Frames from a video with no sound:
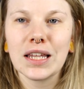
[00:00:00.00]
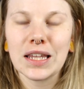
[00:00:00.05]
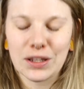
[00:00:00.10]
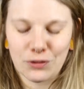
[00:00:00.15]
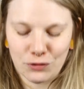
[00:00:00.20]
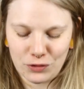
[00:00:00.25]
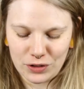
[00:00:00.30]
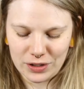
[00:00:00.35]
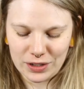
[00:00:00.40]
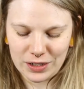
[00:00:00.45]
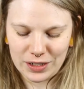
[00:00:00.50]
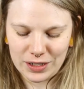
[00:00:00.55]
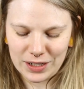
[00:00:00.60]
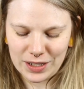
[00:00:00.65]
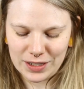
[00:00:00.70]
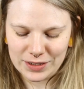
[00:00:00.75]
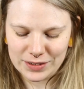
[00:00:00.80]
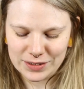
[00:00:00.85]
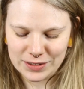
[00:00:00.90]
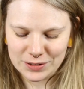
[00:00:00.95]
different than
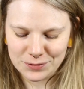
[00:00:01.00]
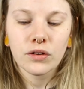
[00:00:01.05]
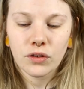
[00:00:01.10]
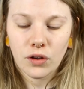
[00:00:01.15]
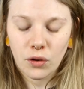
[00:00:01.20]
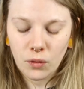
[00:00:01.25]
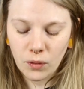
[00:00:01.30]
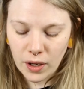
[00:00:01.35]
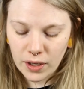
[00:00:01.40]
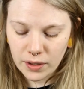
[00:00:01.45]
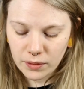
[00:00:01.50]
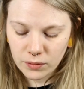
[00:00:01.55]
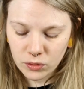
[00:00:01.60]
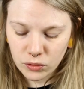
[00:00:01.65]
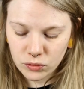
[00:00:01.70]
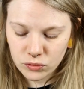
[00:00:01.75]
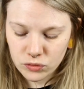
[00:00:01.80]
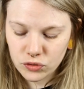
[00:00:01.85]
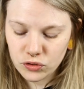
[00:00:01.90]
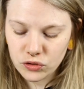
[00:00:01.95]
that. So I'm
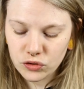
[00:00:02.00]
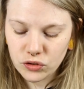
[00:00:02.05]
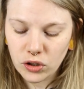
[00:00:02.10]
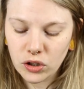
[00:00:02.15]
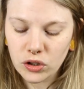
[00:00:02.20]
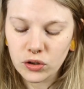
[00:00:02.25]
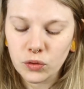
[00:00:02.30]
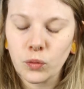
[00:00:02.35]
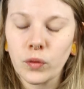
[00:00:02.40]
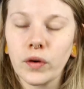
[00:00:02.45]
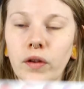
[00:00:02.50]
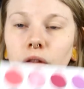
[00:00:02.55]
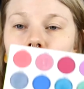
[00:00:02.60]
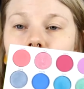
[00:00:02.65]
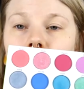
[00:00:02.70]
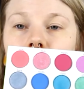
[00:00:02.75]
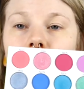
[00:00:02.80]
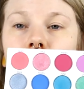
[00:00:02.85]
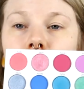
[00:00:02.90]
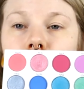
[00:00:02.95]
going to start with
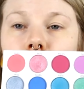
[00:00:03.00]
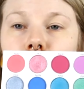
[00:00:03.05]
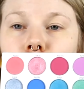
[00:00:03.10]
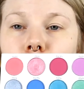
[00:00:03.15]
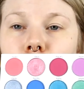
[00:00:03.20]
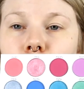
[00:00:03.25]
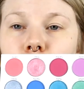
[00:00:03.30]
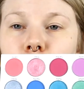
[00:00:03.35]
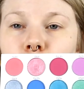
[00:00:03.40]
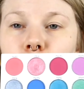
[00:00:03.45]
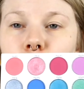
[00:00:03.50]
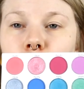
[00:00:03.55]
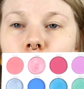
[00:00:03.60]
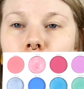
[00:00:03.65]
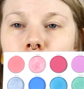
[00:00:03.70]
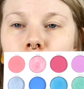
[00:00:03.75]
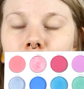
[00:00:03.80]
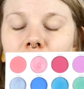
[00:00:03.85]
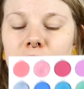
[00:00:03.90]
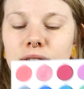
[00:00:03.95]
the blue
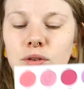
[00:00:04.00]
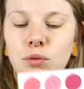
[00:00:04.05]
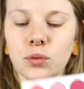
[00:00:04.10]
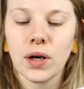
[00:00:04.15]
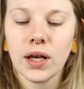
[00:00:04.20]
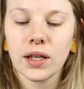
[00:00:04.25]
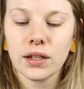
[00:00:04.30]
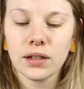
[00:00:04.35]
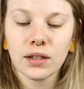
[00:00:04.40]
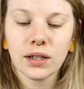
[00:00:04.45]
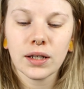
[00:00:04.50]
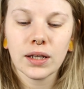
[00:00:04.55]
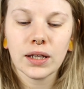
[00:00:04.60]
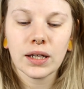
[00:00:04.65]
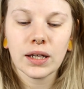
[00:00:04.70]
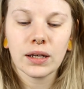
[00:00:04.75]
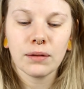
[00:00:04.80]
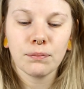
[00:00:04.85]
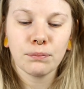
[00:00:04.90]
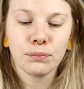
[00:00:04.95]
matte one
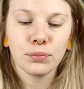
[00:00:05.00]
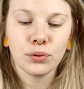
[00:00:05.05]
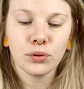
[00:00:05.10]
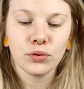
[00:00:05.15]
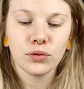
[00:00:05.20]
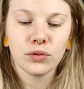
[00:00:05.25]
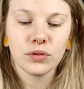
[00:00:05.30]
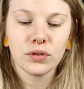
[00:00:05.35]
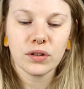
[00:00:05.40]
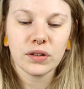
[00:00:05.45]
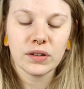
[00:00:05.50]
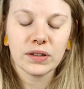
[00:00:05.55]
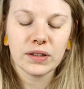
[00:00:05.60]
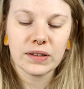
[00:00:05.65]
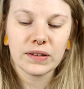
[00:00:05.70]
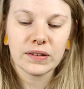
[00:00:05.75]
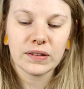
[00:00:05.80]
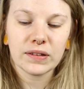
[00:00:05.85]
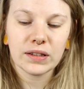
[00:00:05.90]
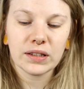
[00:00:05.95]
and put
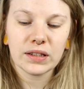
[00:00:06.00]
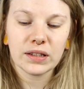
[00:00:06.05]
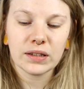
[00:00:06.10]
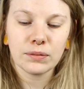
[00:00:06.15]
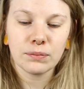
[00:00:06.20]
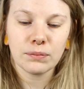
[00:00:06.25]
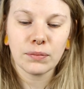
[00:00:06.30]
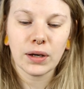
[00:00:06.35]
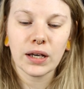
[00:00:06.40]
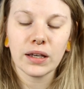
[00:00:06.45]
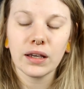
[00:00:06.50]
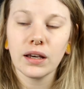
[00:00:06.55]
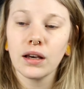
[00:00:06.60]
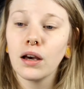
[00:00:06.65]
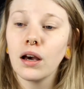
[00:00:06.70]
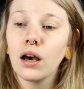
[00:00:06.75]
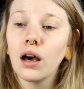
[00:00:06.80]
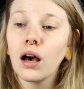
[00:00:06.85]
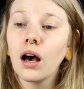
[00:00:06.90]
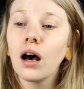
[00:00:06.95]
this in my
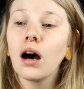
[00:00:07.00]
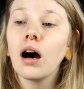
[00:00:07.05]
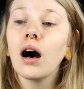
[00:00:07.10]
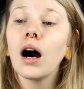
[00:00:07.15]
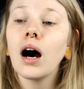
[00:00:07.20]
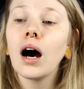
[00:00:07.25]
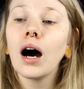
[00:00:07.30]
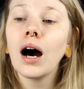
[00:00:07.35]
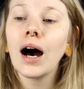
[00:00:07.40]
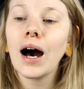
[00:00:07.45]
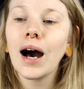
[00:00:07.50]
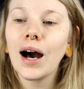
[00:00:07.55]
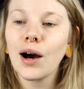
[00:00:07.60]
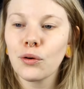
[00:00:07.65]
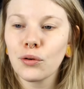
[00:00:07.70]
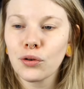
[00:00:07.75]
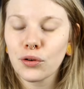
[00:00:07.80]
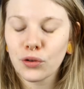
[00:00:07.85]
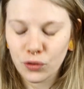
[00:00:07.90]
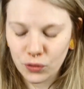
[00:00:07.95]

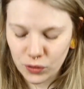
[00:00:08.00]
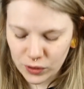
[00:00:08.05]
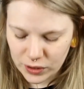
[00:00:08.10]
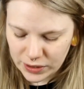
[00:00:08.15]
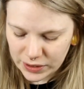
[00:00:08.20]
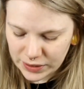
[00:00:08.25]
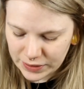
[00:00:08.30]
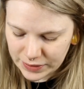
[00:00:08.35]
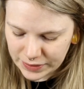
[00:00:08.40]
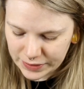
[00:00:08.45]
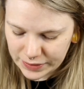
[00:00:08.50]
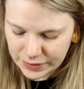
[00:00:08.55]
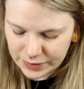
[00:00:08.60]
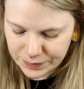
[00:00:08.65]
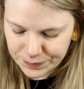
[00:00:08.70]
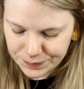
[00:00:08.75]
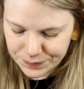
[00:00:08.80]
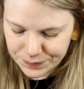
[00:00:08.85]
hour crease.